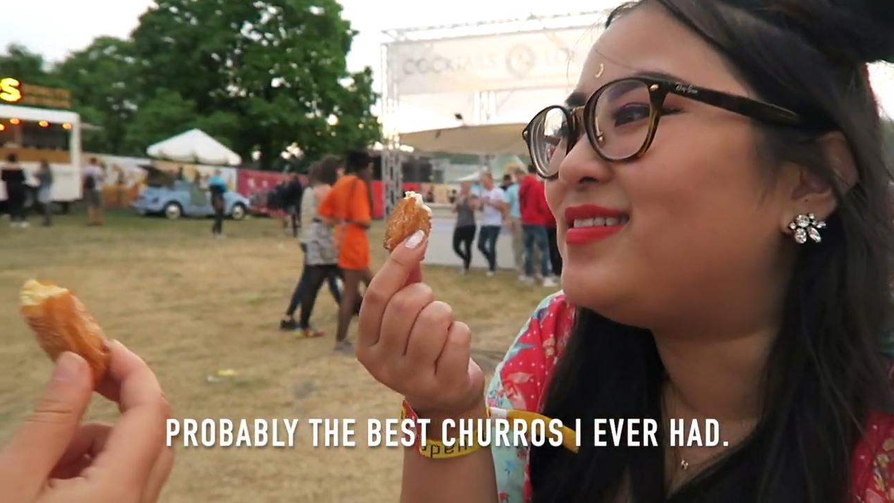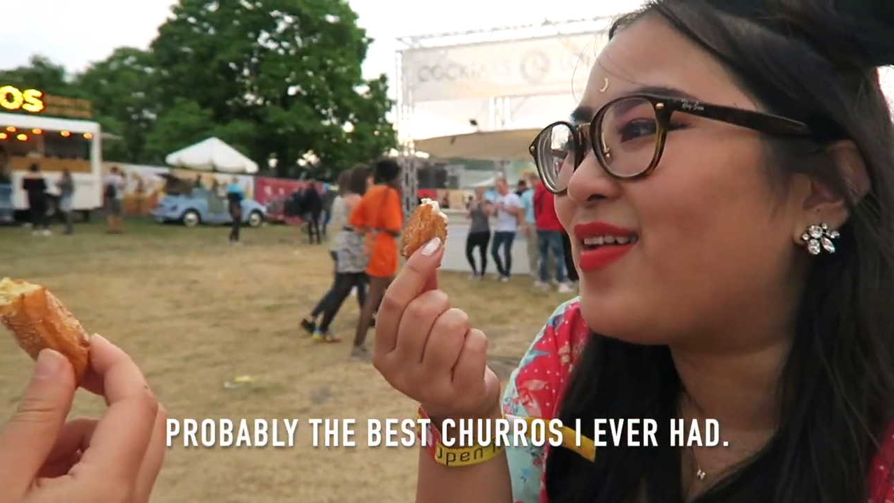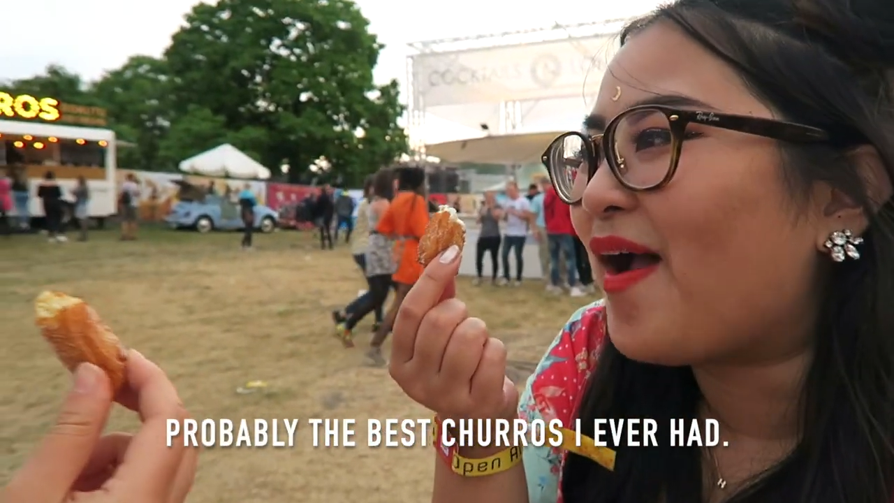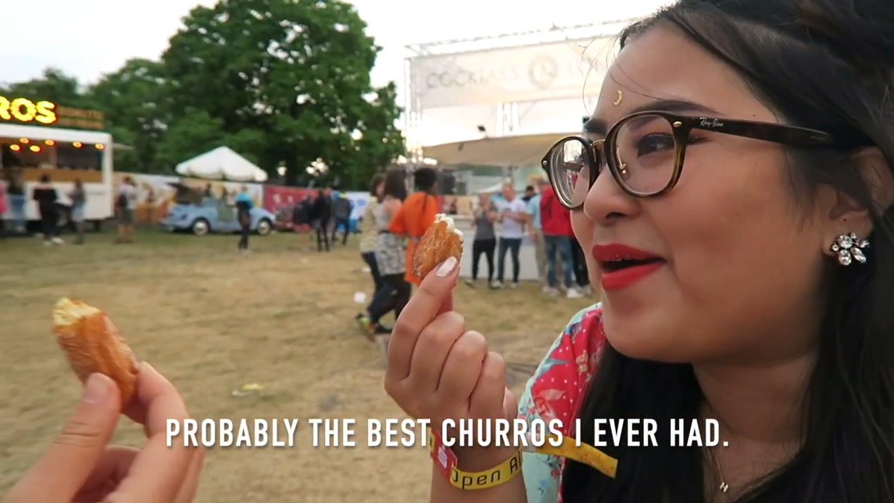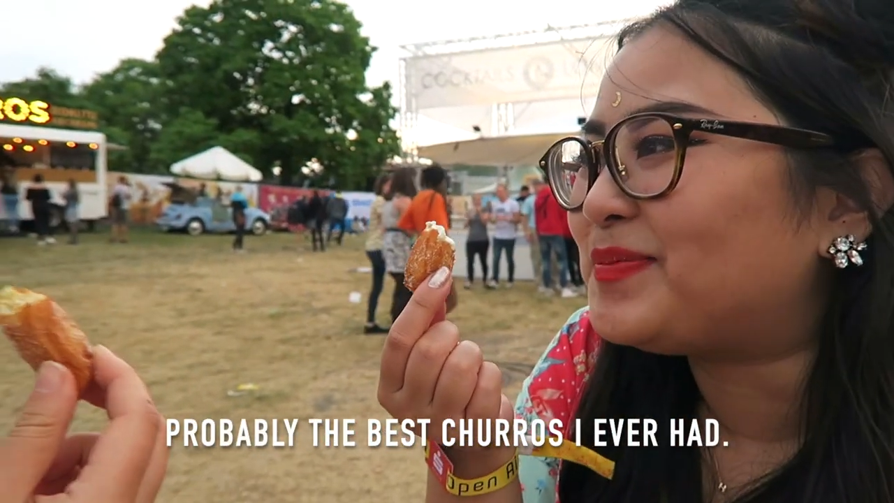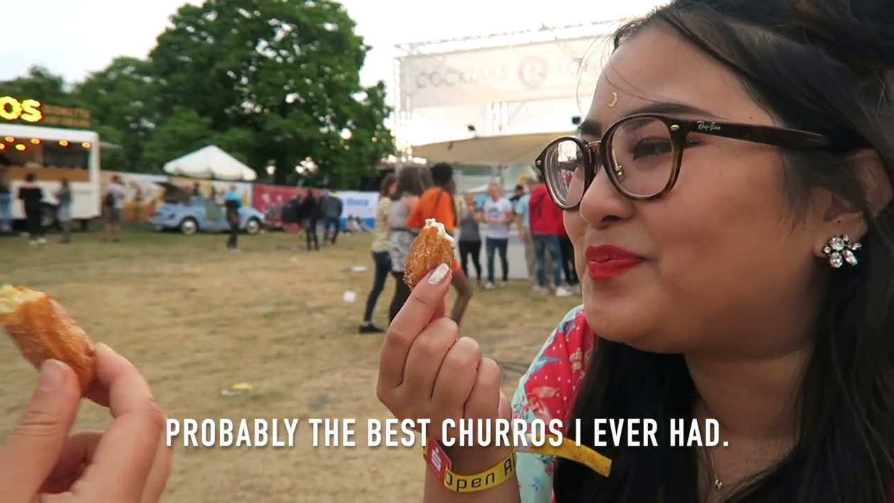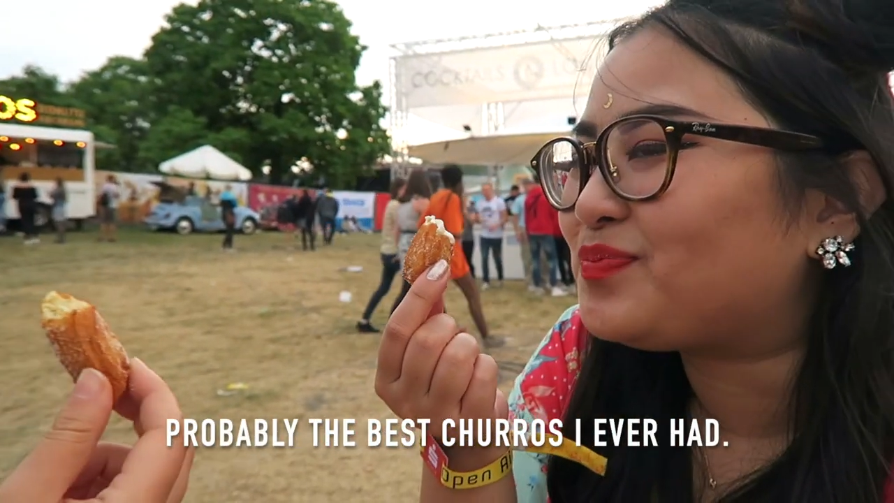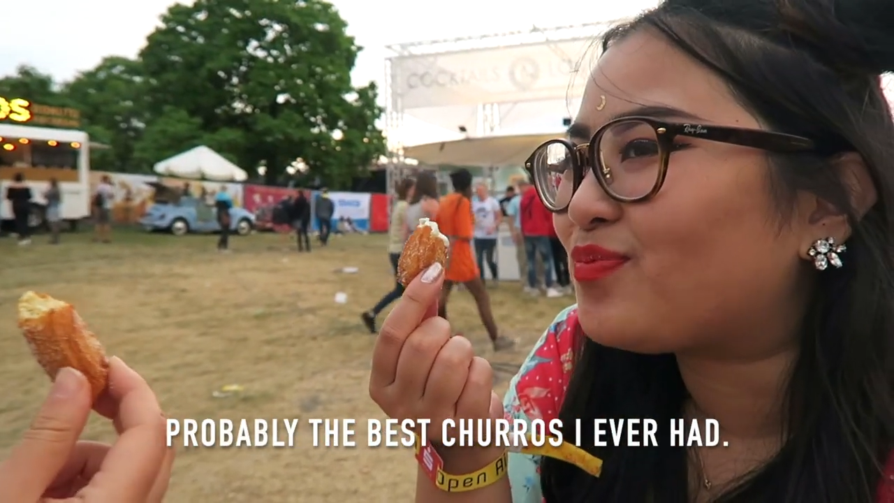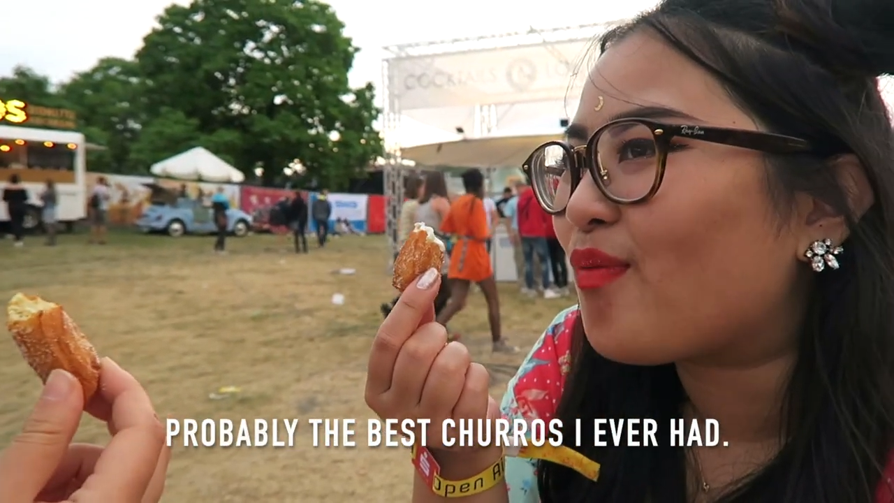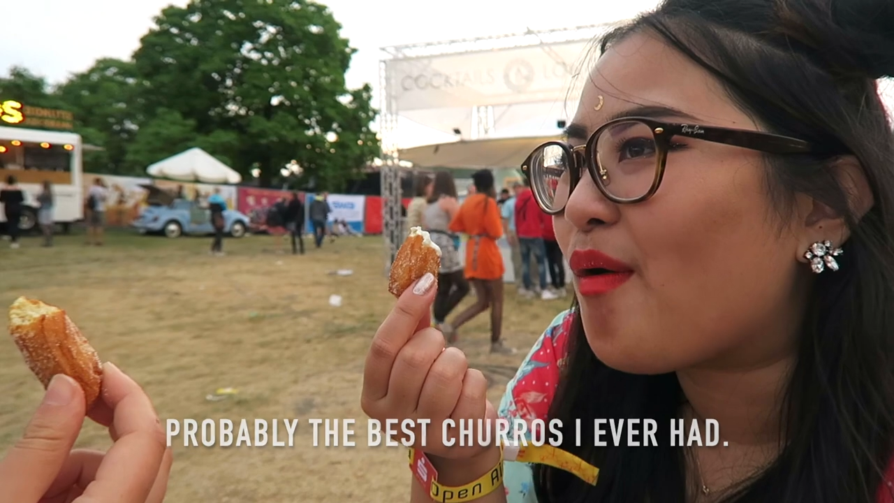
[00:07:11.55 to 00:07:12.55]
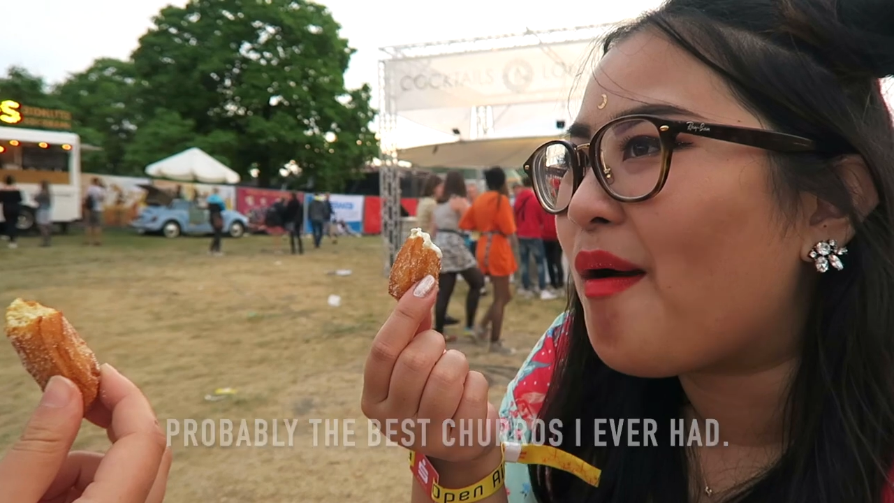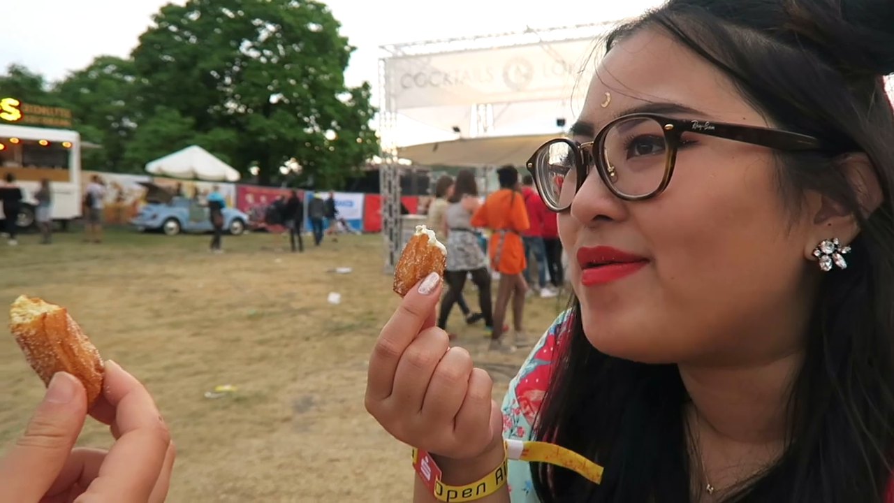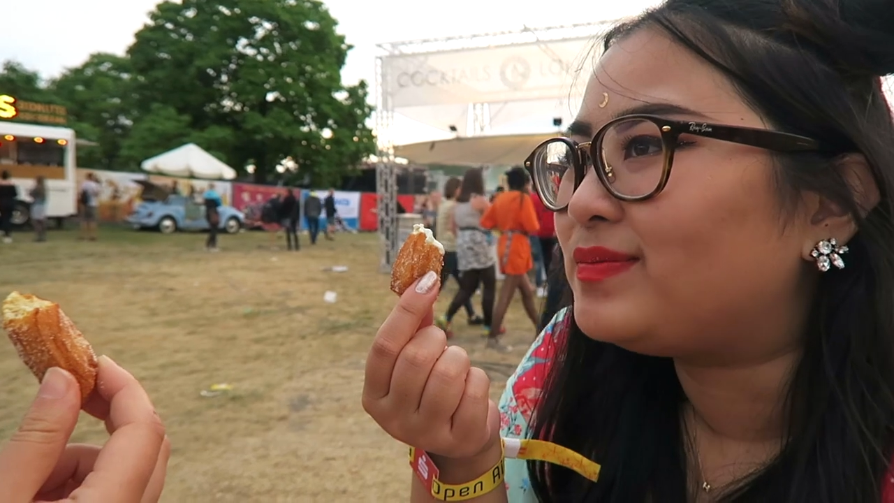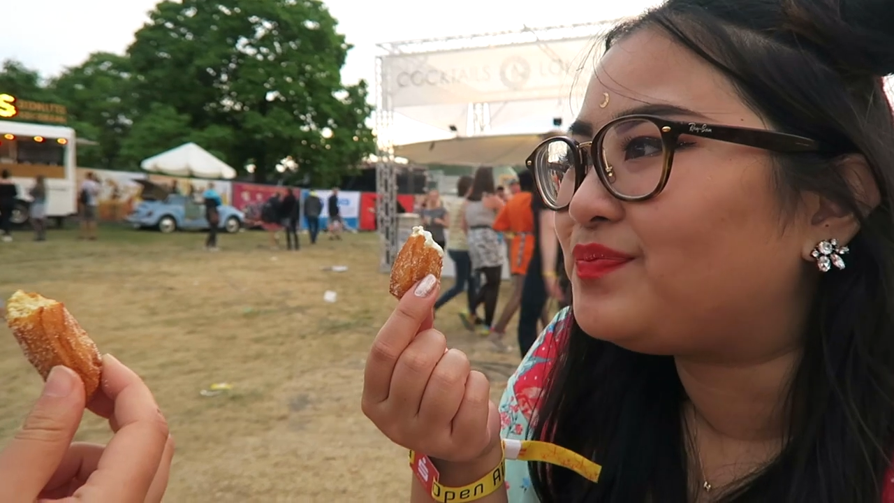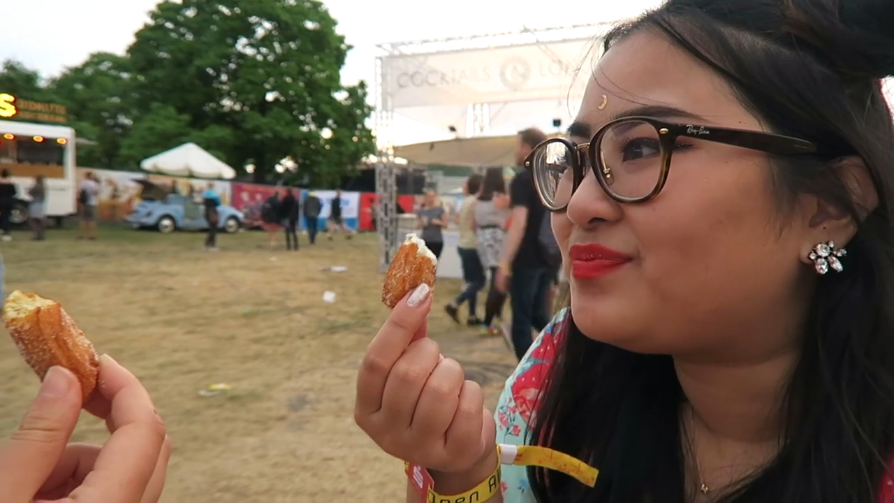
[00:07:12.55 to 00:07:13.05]

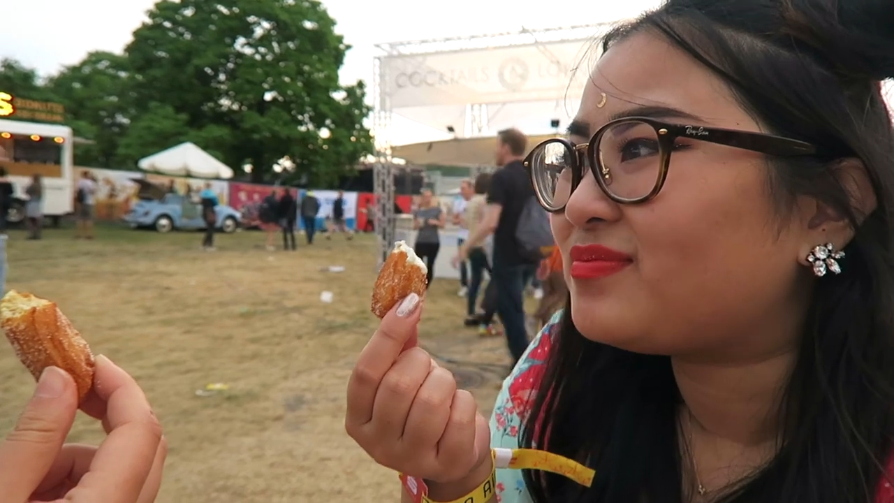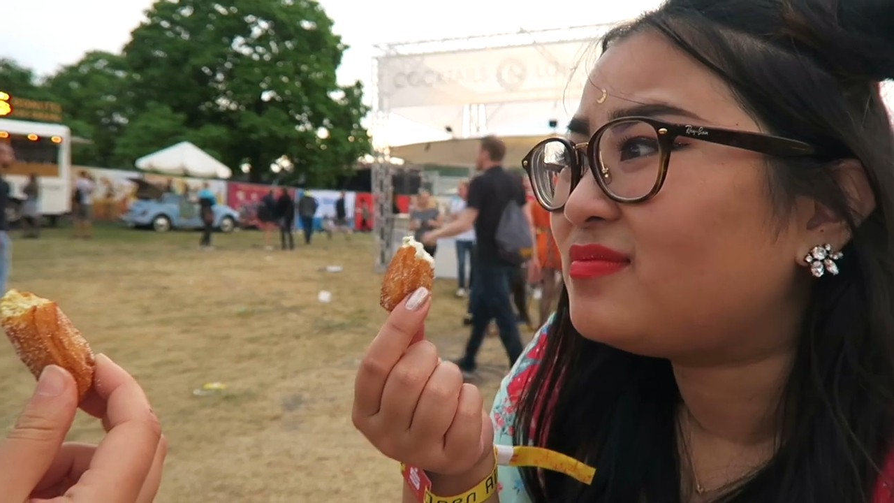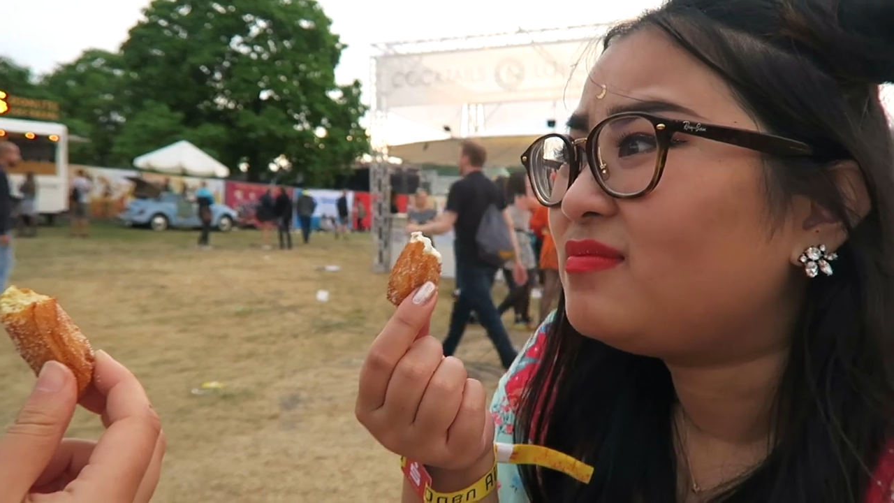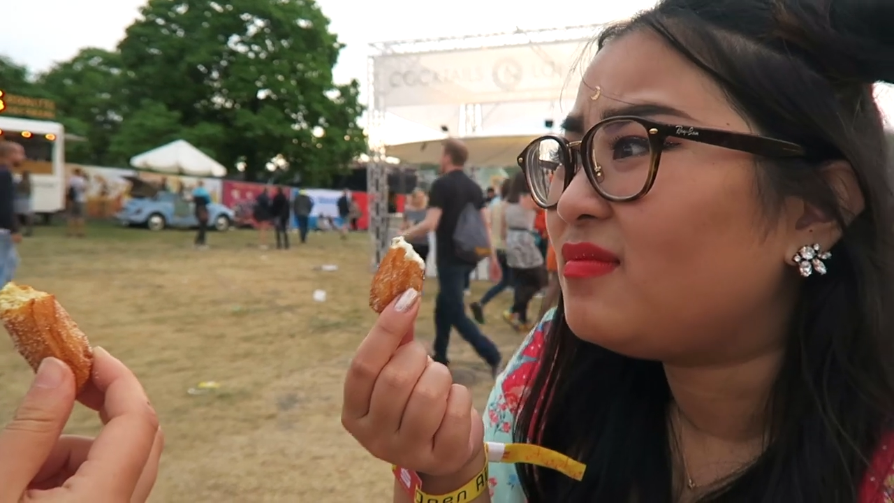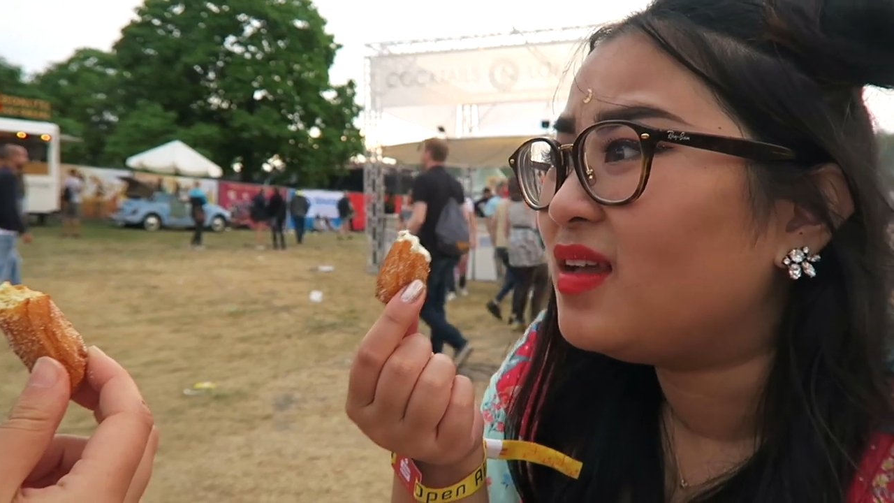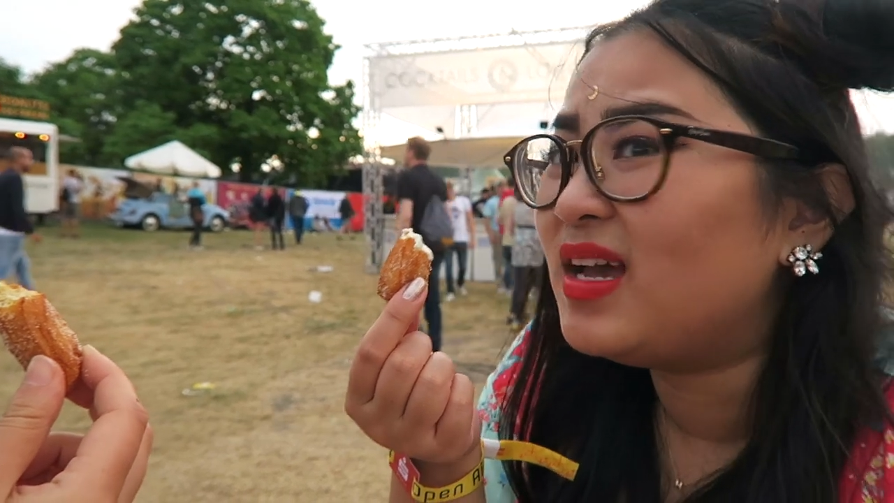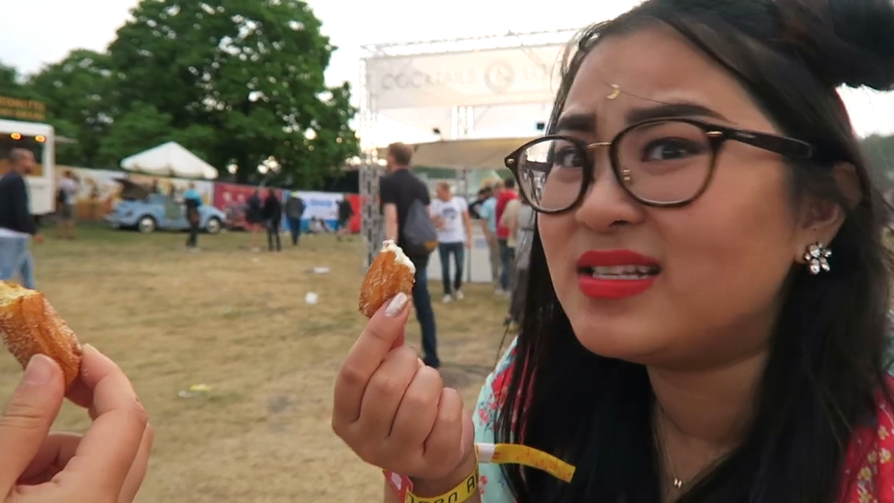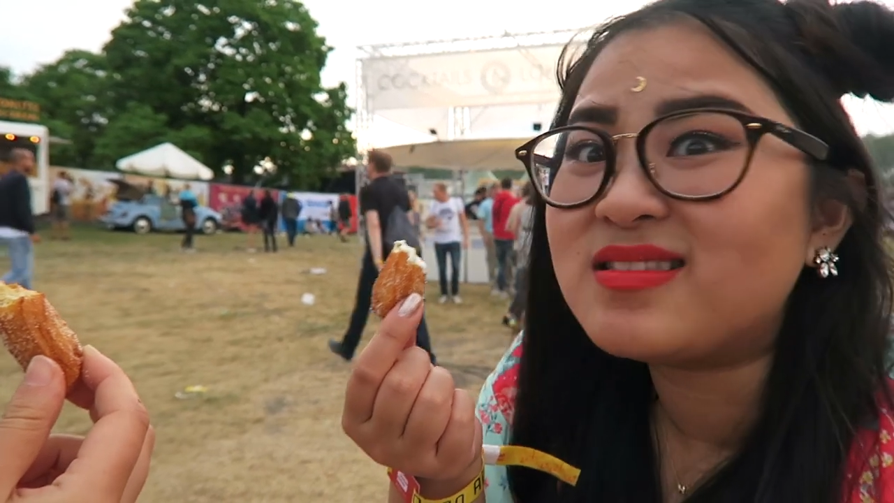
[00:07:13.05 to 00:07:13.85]
have ever been.